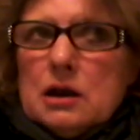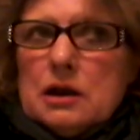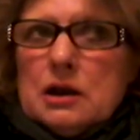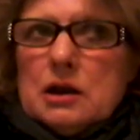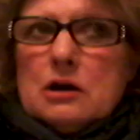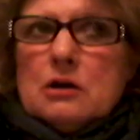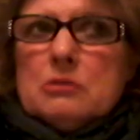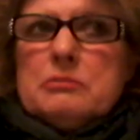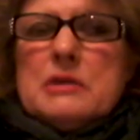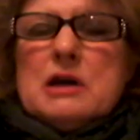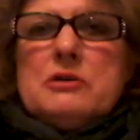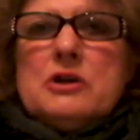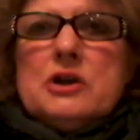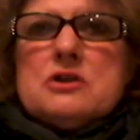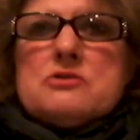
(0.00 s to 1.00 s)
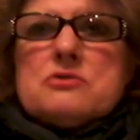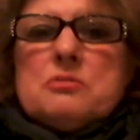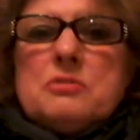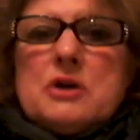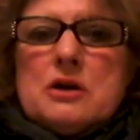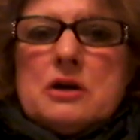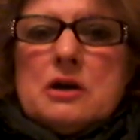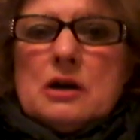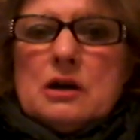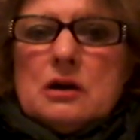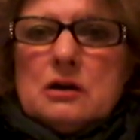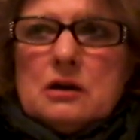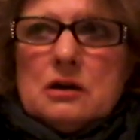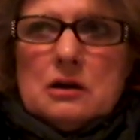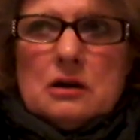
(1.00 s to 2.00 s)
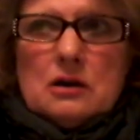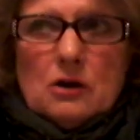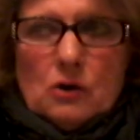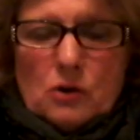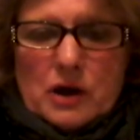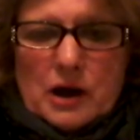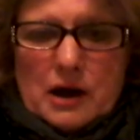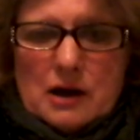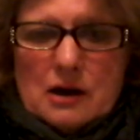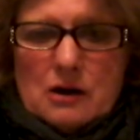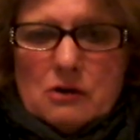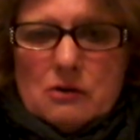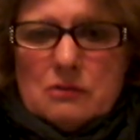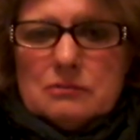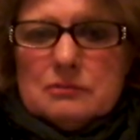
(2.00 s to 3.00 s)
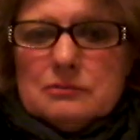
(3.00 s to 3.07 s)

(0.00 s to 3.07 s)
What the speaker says: maybe things would be okay at home.